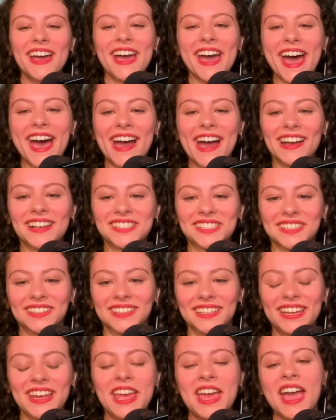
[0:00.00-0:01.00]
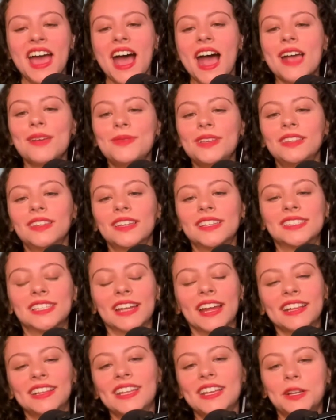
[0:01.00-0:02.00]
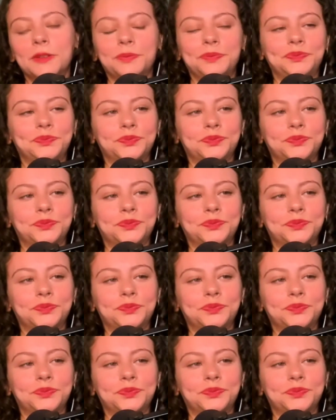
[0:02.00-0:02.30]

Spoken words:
Actually. I mean, listen, I think